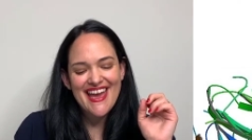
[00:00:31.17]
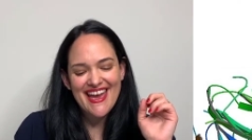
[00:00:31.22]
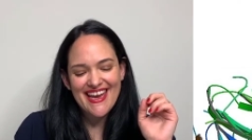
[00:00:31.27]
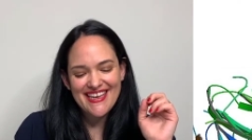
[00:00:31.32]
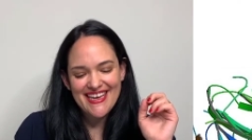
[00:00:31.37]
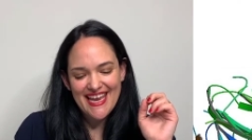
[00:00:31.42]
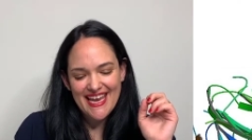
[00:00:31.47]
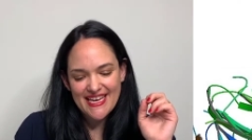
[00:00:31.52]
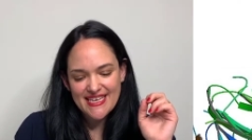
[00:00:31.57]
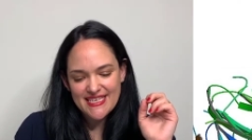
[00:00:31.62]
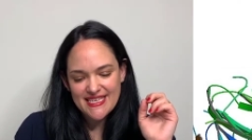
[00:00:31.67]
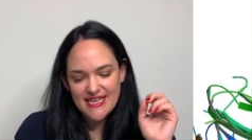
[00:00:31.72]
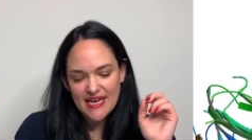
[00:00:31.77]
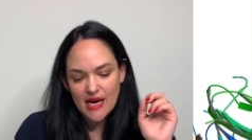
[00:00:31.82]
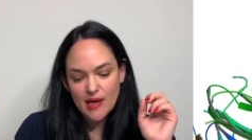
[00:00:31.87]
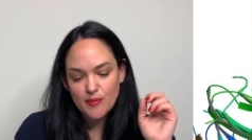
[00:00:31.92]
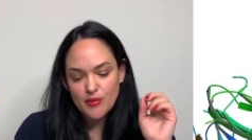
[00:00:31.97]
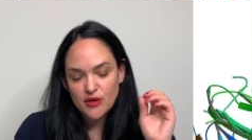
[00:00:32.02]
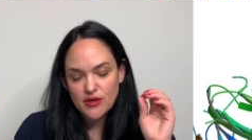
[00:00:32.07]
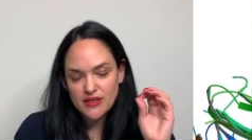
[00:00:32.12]
and
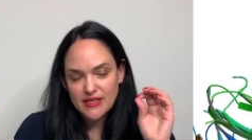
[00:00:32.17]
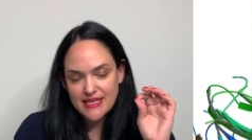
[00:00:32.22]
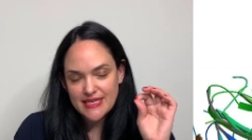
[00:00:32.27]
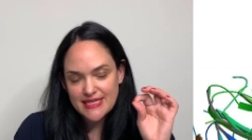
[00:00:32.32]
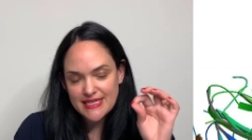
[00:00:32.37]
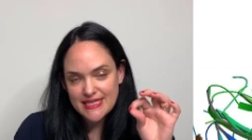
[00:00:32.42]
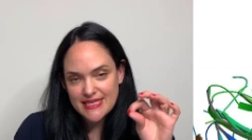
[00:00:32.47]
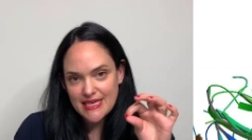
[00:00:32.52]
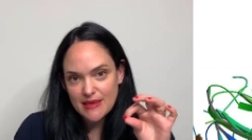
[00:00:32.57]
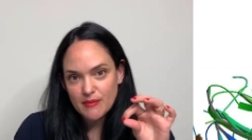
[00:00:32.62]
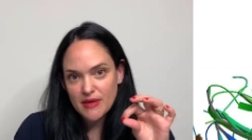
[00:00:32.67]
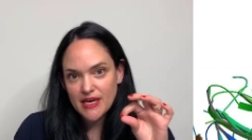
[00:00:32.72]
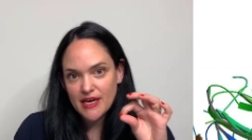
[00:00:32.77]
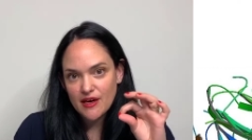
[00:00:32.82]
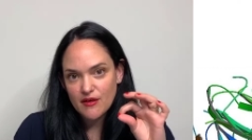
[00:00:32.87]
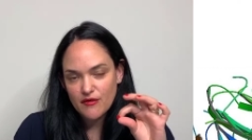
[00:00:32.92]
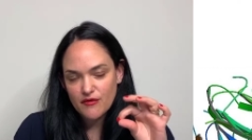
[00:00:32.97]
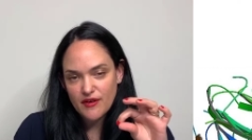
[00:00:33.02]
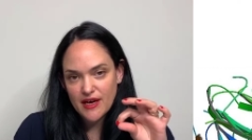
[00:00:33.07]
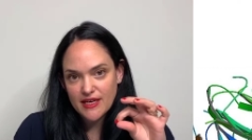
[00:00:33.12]
anti-hyperglycemic
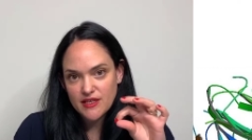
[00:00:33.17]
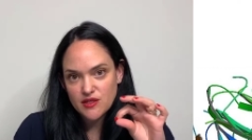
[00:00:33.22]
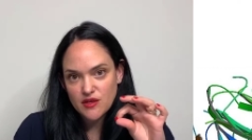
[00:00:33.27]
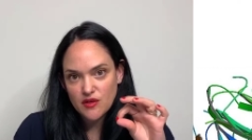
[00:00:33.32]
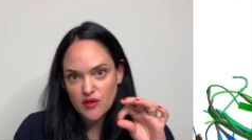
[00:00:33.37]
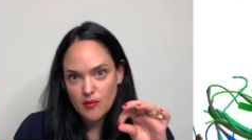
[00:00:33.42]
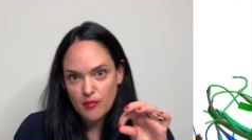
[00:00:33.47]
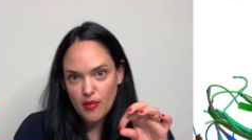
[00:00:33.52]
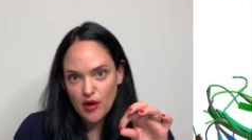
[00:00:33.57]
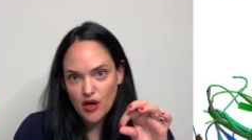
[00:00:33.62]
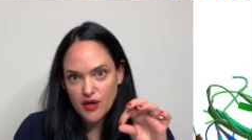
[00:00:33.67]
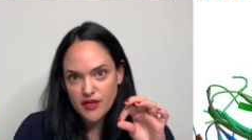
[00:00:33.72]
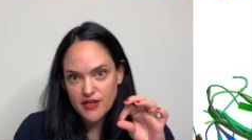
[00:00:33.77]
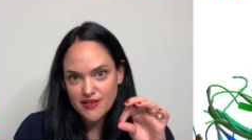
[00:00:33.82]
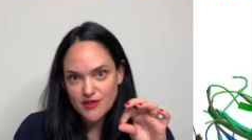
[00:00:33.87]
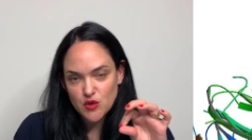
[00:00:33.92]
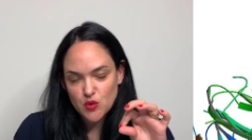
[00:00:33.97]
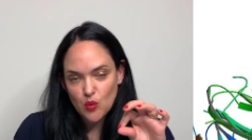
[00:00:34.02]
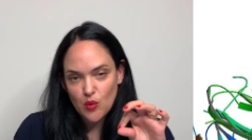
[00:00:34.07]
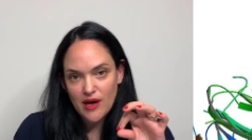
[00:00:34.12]
effects on the body
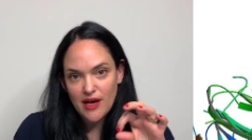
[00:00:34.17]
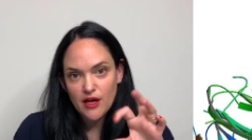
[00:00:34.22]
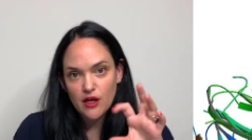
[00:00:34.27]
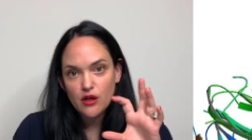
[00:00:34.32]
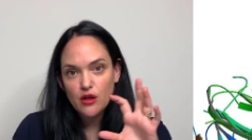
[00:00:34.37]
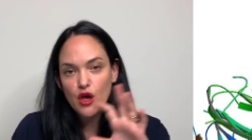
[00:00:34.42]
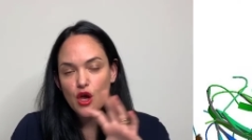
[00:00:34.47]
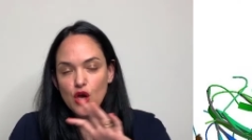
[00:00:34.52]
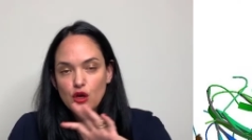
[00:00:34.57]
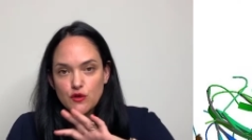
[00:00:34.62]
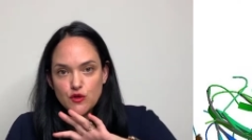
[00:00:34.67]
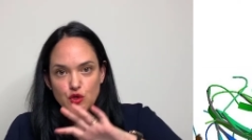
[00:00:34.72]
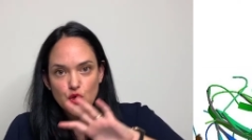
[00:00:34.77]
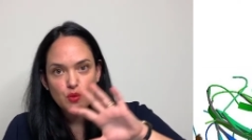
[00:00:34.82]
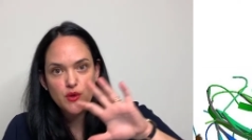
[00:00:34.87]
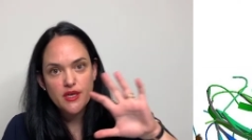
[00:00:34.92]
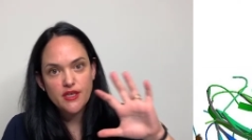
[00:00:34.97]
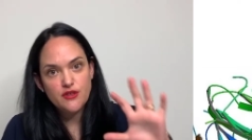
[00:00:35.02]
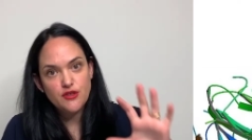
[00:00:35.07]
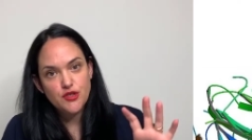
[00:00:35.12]
as well.
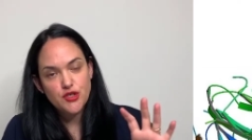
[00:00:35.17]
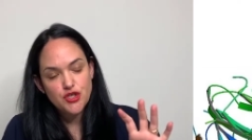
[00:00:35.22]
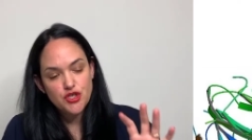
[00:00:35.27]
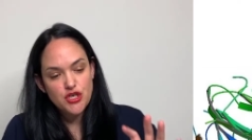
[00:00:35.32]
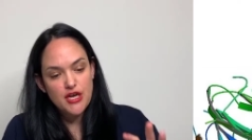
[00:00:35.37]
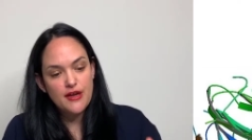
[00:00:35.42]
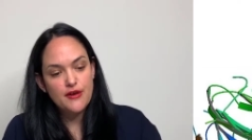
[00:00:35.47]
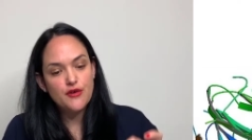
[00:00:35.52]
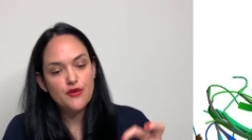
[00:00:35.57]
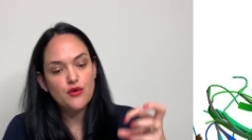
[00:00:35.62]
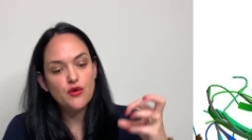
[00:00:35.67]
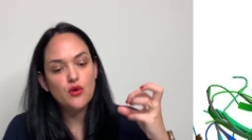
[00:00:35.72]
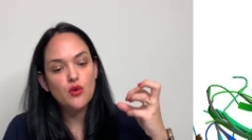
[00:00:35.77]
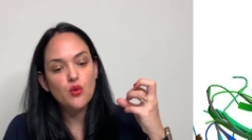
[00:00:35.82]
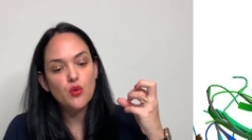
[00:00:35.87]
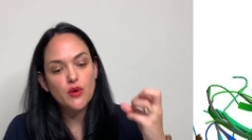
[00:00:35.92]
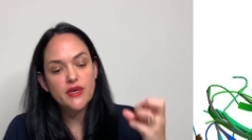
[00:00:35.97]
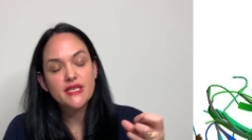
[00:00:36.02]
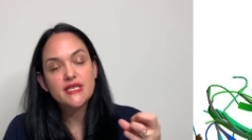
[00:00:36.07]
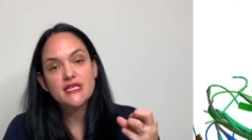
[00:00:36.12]
So in general,
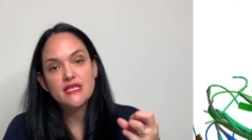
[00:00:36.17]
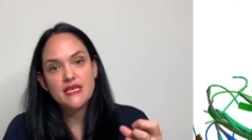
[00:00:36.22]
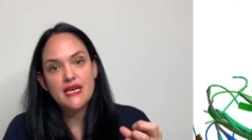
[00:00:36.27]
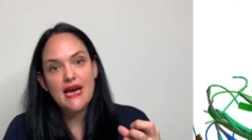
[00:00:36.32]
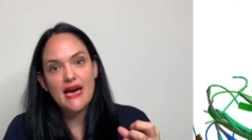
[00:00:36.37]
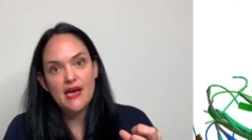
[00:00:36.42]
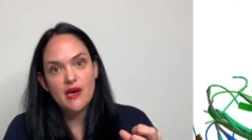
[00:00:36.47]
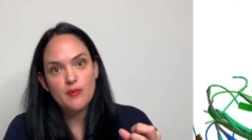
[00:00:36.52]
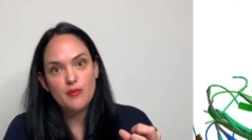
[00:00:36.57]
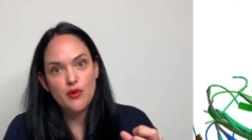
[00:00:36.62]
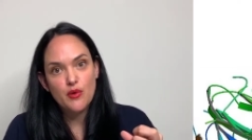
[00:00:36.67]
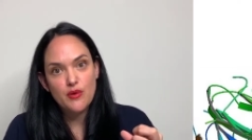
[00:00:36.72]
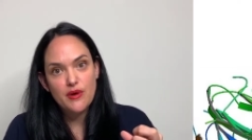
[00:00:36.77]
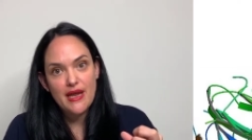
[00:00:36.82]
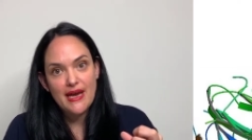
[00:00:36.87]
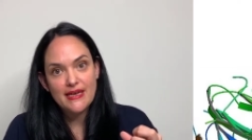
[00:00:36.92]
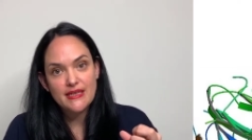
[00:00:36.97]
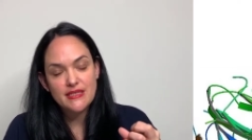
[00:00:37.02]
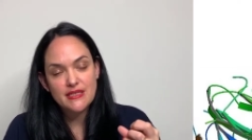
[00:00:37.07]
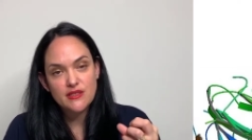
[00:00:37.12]
we see
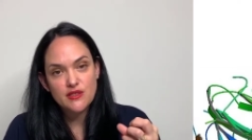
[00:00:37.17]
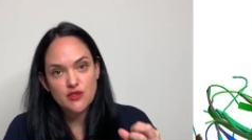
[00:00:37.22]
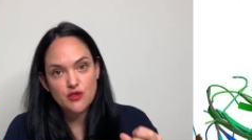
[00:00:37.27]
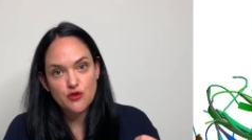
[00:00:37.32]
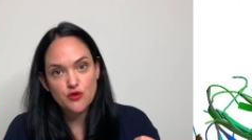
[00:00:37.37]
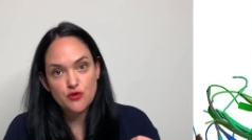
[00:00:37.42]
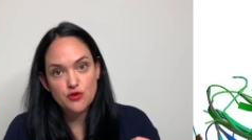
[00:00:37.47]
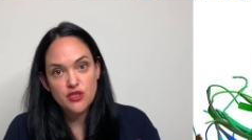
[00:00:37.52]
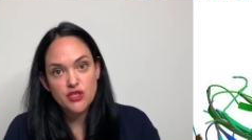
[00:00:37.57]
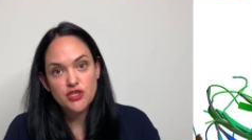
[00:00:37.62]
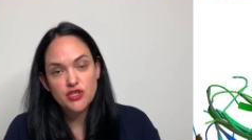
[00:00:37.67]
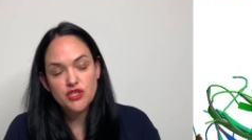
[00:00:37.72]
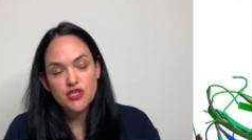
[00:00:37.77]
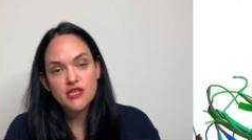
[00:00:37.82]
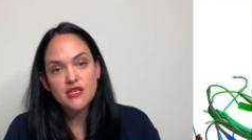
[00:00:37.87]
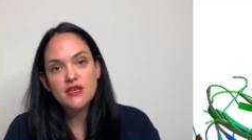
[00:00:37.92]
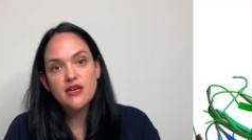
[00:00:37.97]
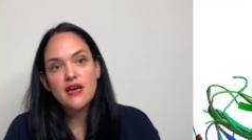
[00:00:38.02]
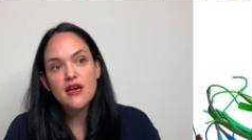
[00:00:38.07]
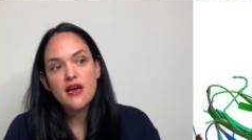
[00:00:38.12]
adiponectin
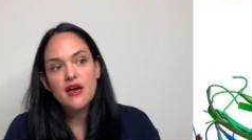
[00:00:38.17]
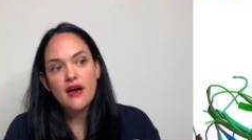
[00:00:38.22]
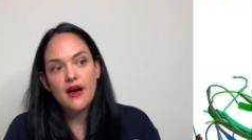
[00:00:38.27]
secretion.